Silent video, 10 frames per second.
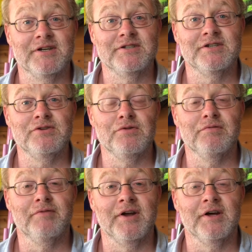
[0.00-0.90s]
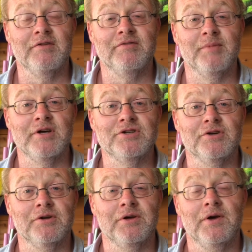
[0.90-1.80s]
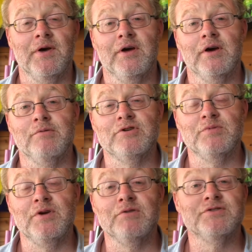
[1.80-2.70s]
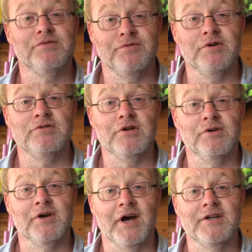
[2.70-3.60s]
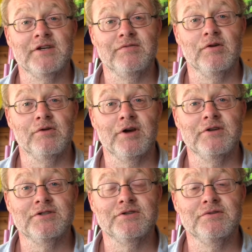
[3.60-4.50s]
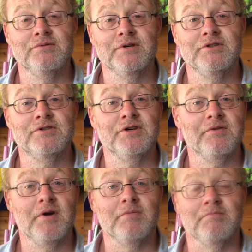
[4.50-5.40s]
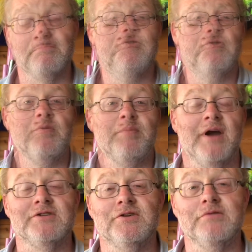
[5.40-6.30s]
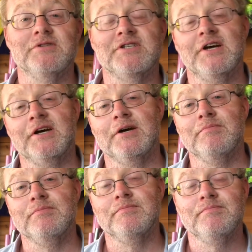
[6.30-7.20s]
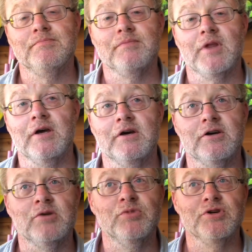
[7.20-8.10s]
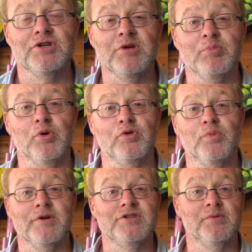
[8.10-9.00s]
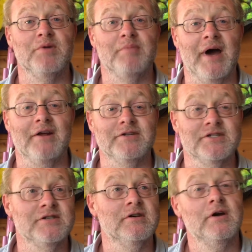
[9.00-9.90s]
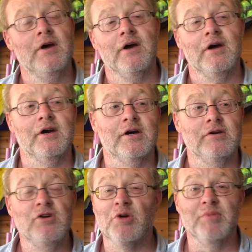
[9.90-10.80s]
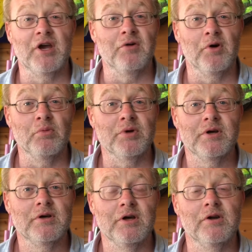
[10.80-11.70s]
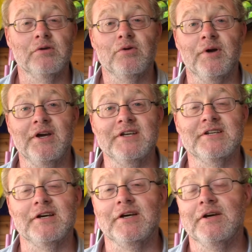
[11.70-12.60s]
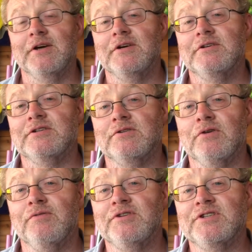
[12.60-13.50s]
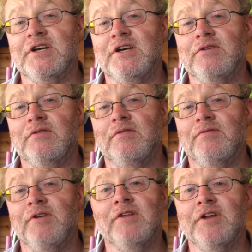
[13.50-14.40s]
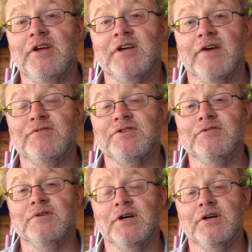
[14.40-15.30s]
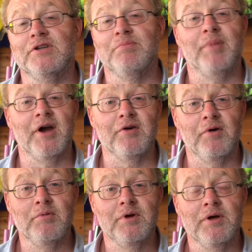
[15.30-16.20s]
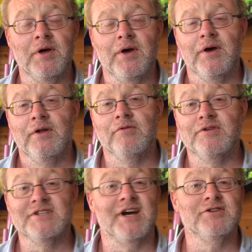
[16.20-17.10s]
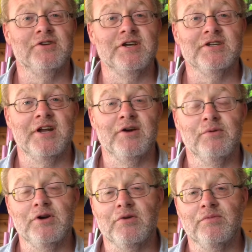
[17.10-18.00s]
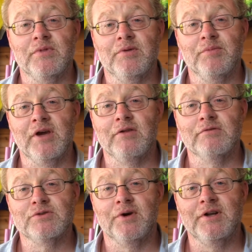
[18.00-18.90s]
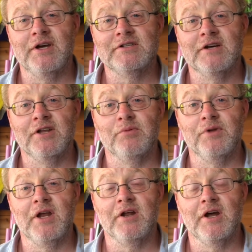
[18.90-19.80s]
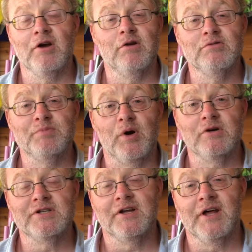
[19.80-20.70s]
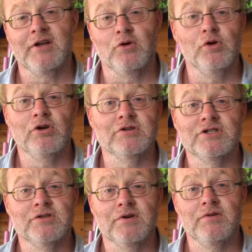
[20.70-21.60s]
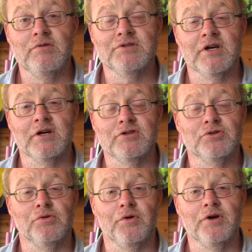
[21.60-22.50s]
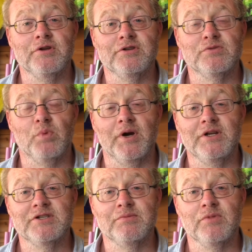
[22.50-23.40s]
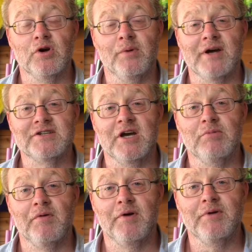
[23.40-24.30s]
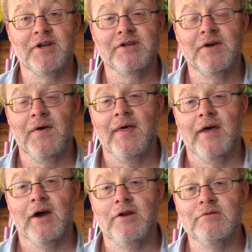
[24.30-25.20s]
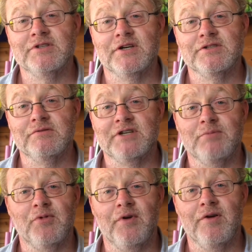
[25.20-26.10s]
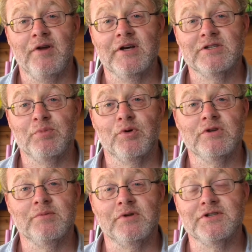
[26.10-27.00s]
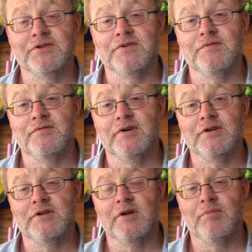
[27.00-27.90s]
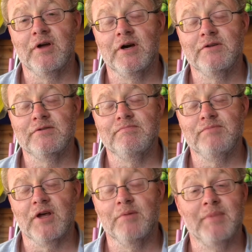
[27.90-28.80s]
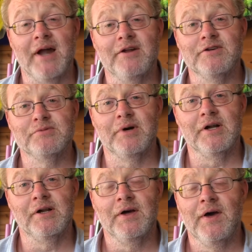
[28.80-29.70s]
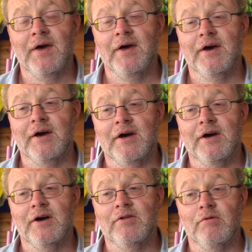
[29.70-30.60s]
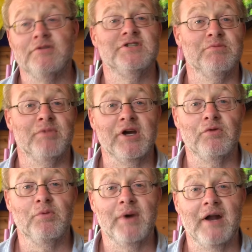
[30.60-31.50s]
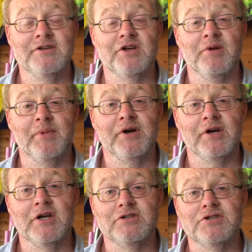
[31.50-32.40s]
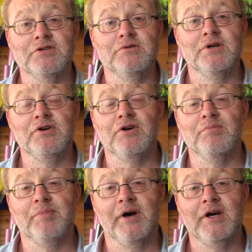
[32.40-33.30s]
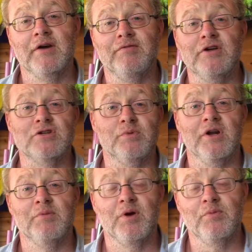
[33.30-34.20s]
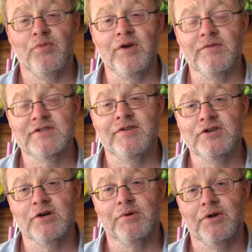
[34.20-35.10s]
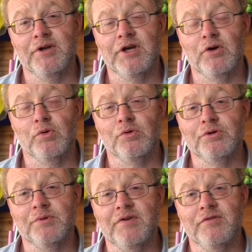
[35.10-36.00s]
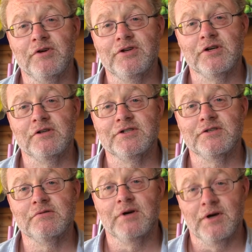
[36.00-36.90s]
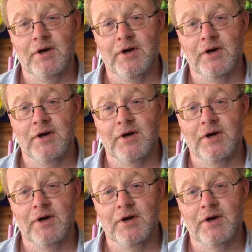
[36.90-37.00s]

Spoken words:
that you can find that information on, which will be useful for you to look at if you're looking to do your own. Of course, going back to those commercially bought one-to-one Ballons, you can make your own, you know, quite easily. So don't feel the need to have to buy your own. There are designs on the internet where you can make those quite easily, either within an enclosed box like that, or you can just do it using a toroid and just wind some coax cable around it and use that sort of temporarily as a portable sort of Ballon as well. There are also some micro Ballons on the market too that you can buy. I featured one in my previous video on the quarter wave vertical, so